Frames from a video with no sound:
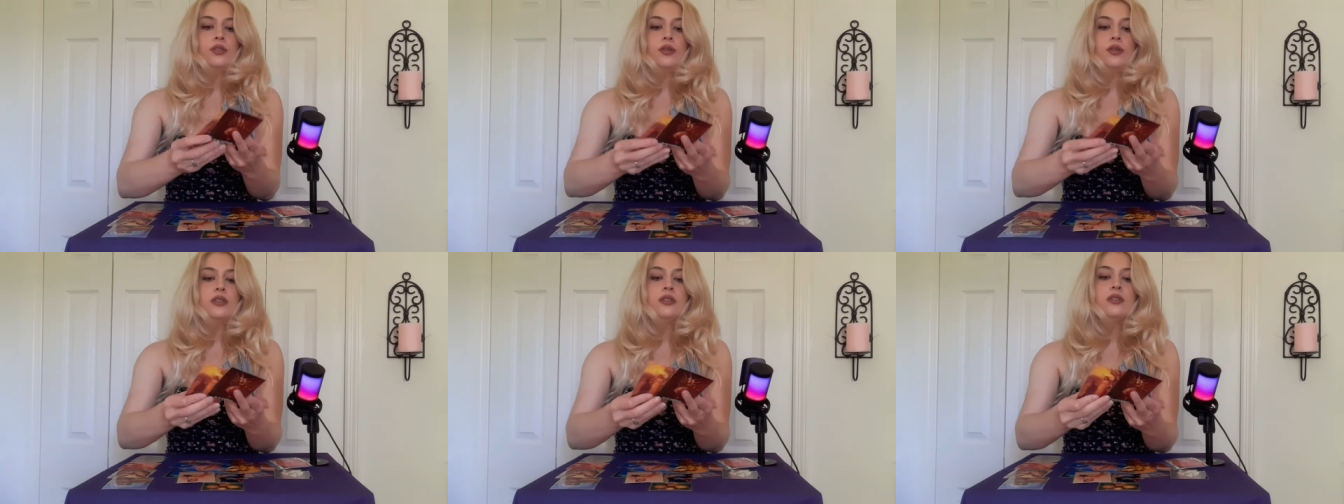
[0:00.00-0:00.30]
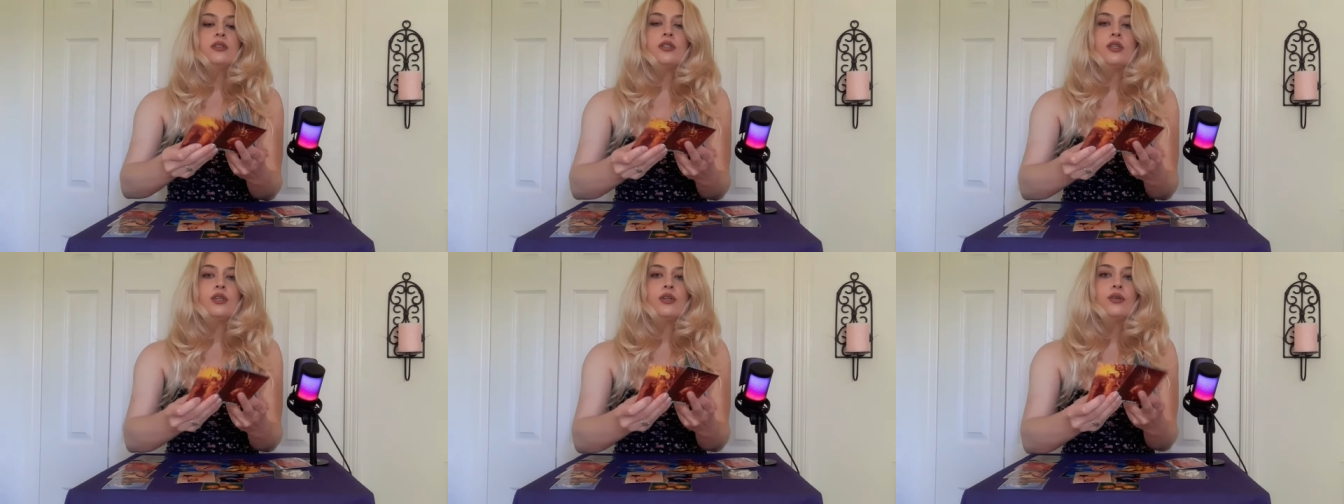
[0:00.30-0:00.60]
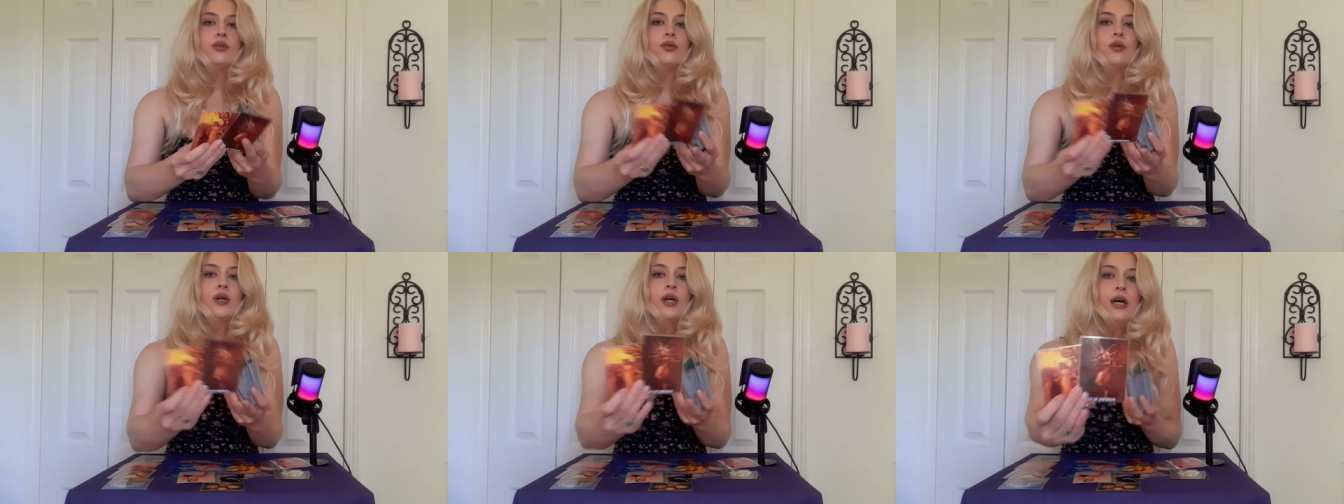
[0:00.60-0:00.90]
So this is
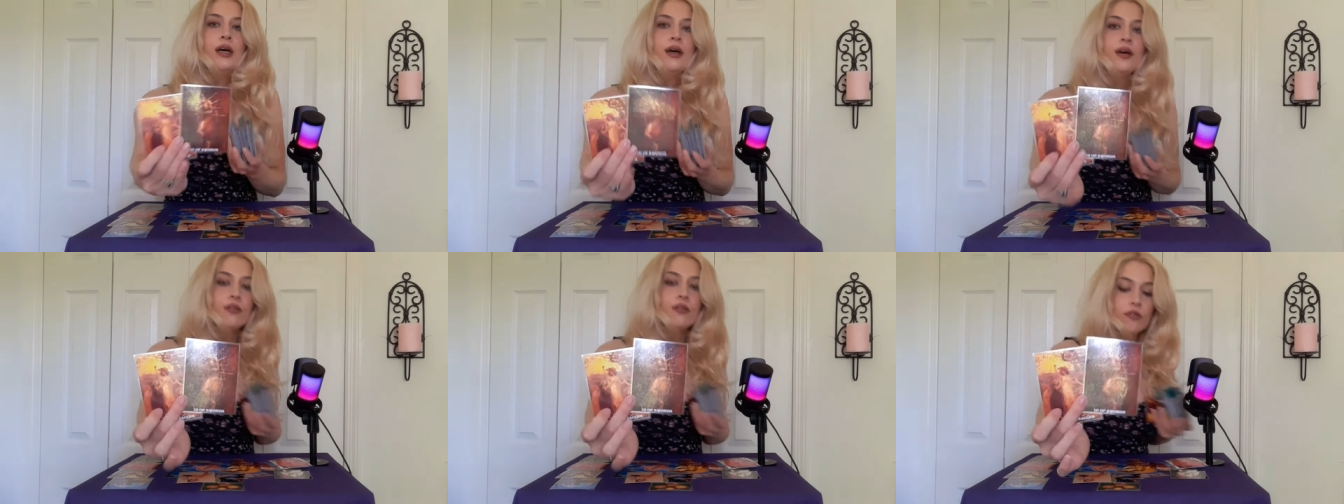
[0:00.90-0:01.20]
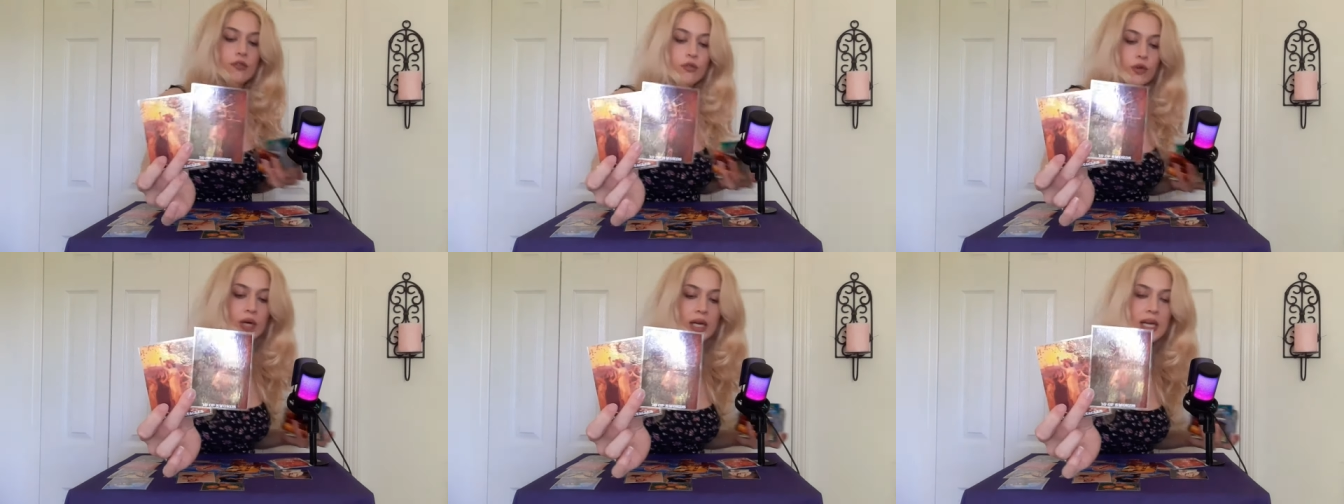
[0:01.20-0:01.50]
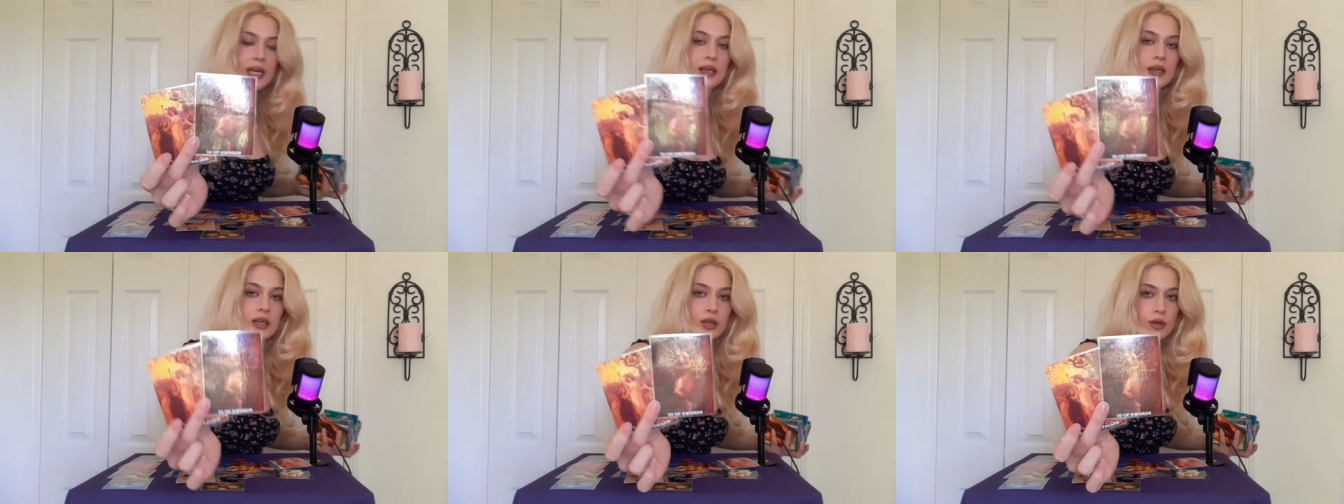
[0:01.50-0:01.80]
you
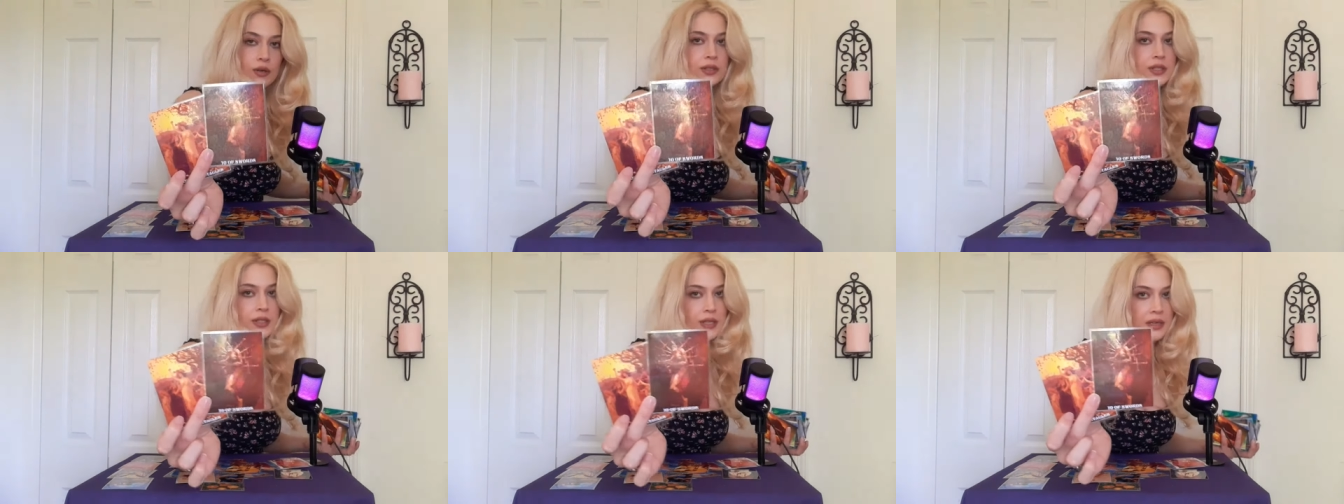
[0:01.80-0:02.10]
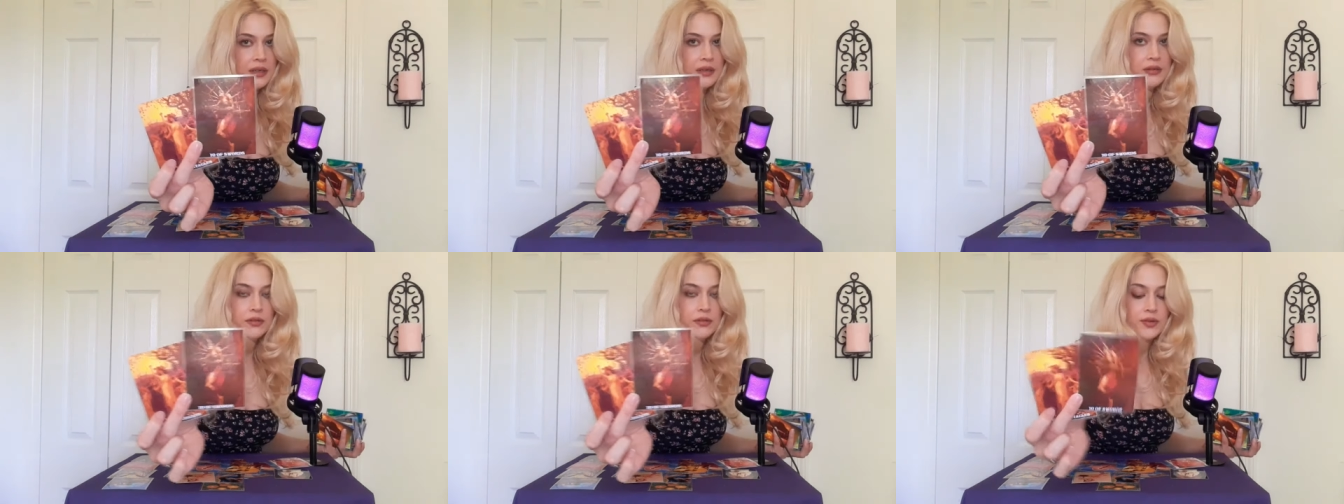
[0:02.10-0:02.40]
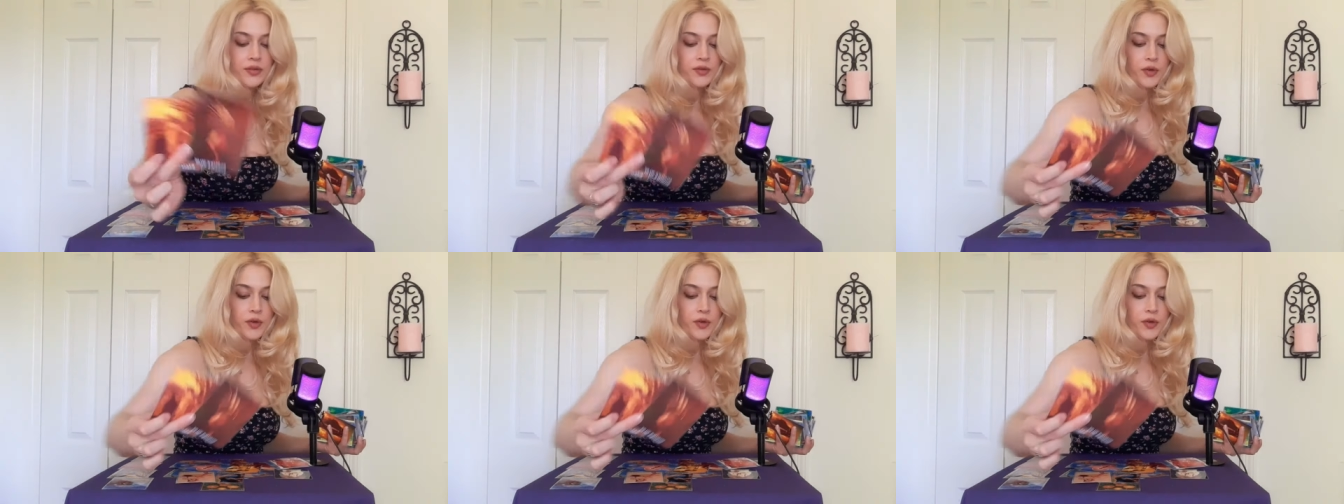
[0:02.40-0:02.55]
freeing yourself